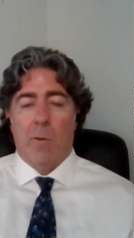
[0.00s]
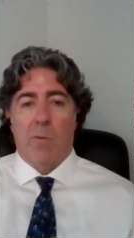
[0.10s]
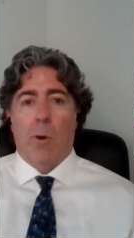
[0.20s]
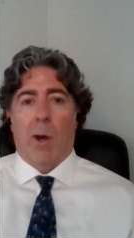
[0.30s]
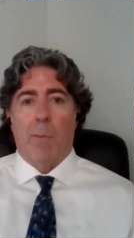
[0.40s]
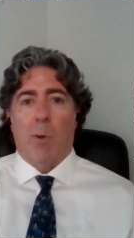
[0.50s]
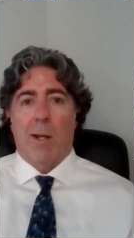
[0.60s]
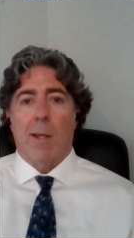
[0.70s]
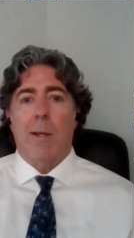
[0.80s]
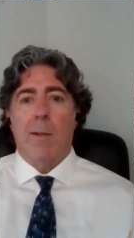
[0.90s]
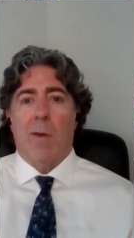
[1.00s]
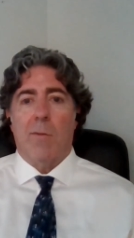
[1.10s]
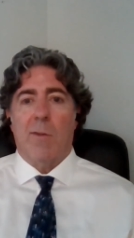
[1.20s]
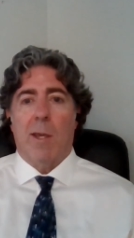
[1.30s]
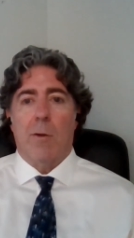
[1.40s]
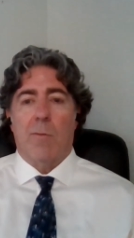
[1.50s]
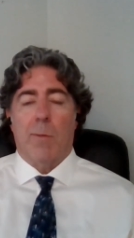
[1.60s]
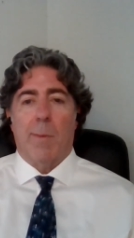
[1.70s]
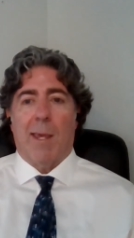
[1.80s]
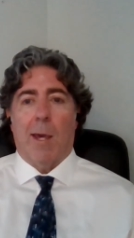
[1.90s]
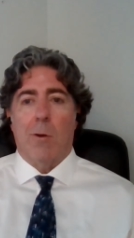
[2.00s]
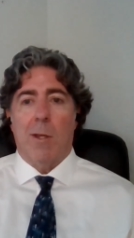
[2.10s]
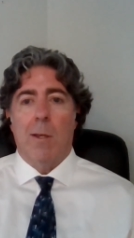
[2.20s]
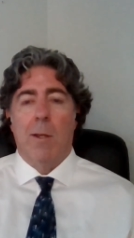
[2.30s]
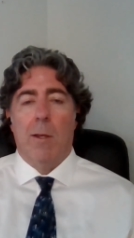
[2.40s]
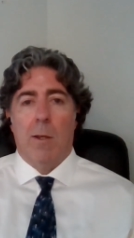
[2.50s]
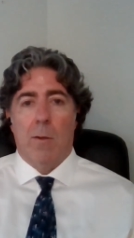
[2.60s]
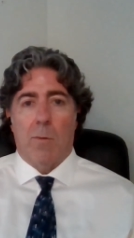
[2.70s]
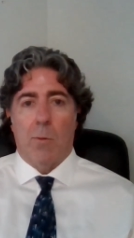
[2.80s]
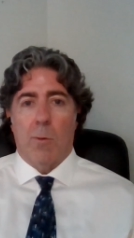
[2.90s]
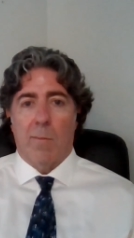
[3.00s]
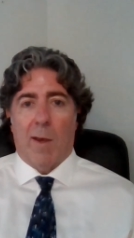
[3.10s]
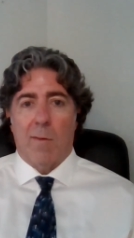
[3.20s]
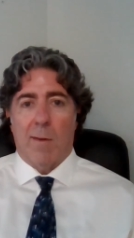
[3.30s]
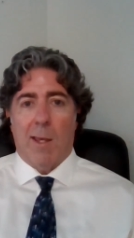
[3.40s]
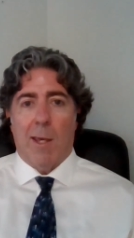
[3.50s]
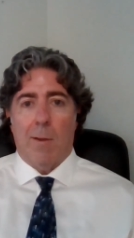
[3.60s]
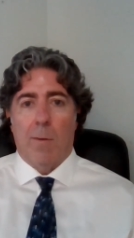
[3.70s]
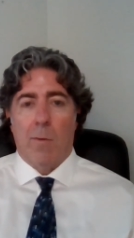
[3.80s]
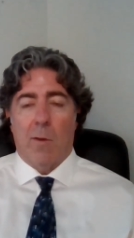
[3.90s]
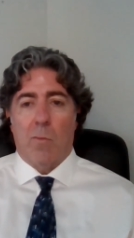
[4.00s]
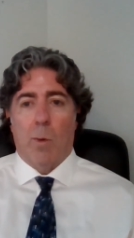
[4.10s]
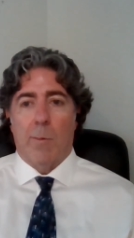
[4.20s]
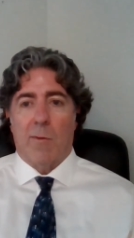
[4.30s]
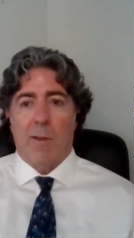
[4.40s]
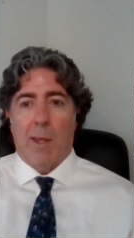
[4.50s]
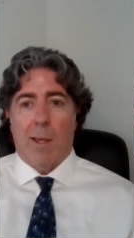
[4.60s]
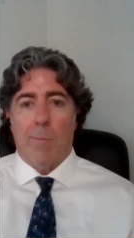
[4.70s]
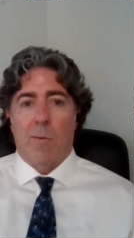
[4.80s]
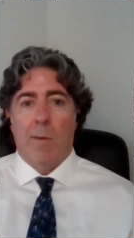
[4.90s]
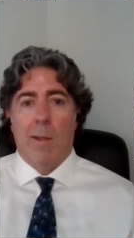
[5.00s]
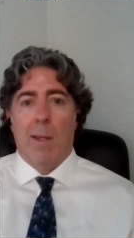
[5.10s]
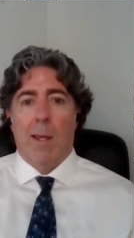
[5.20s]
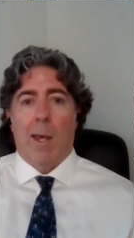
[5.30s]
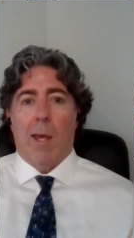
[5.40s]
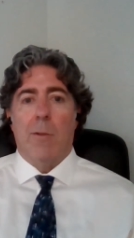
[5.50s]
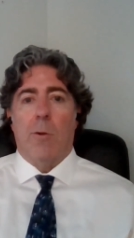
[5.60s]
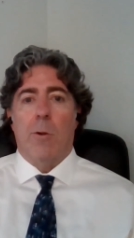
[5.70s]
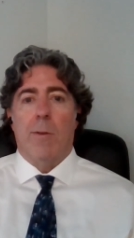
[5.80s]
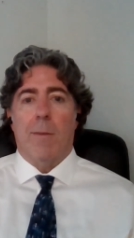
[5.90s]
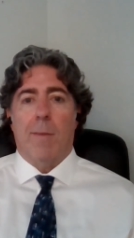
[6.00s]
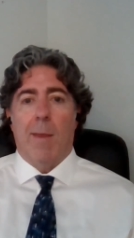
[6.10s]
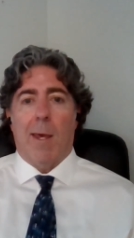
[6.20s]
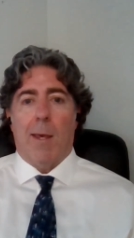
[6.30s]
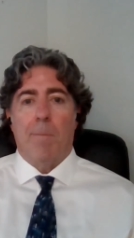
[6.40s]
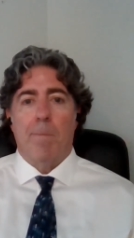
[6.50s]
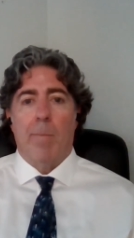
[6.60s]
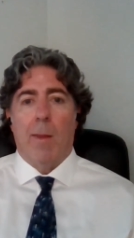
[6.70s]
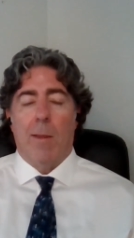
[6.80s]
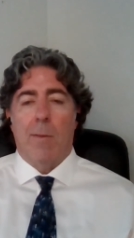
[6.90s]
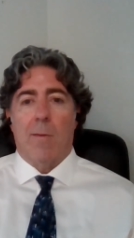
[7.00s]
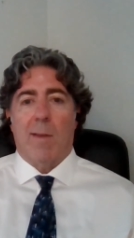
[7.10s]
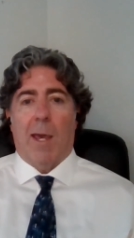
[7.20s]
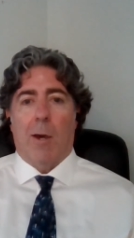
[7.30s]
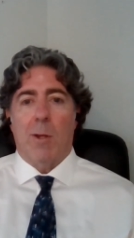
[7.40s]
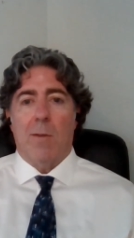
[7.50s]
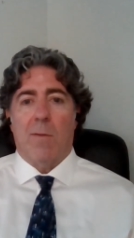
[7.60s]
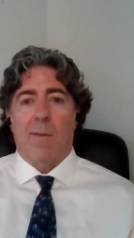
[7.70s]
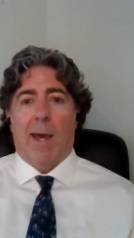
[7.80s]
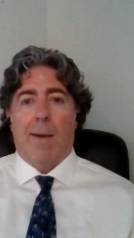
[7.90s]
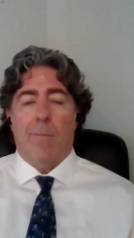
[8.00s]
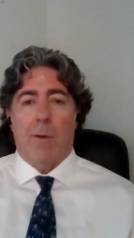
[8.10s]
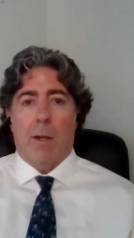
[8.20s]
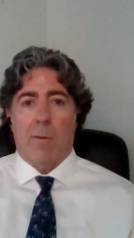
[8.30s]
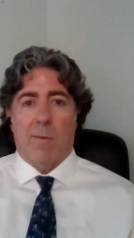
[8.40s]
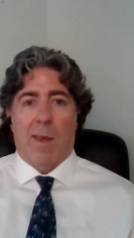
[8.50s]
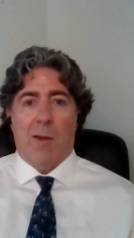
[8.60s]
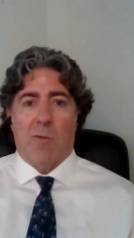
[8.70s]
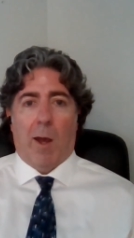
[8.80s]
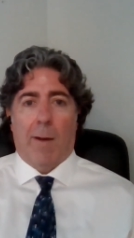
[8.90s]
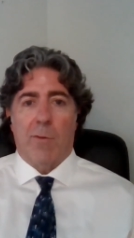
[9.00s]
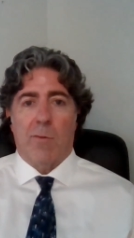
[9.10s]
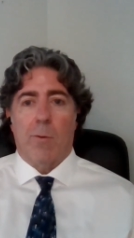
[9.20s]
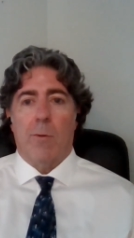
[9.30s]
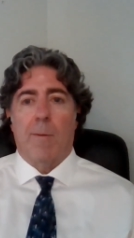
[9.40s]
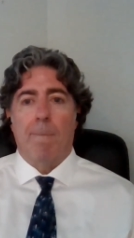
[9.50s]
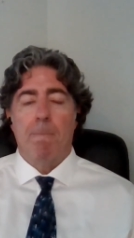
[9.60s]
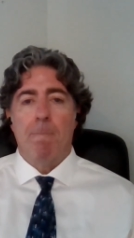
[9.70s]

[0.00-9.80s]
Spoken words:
So I brought in investigators from the county to investigate this woman's claims and learned that they, this county and staff slash officers,